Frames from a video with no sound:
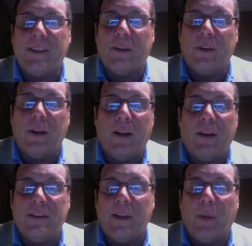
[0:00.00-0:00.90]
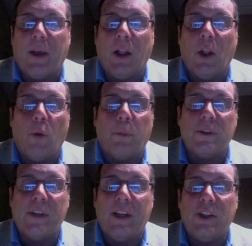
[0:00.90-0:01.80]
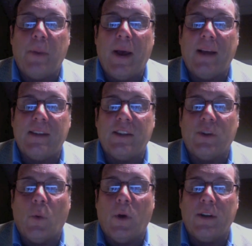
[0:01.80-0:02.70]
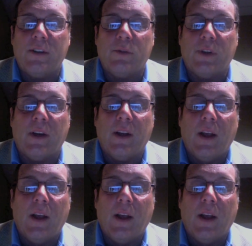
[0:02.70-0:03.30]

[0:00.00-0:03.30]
and it seemed like a low percentage pass as it was. It was a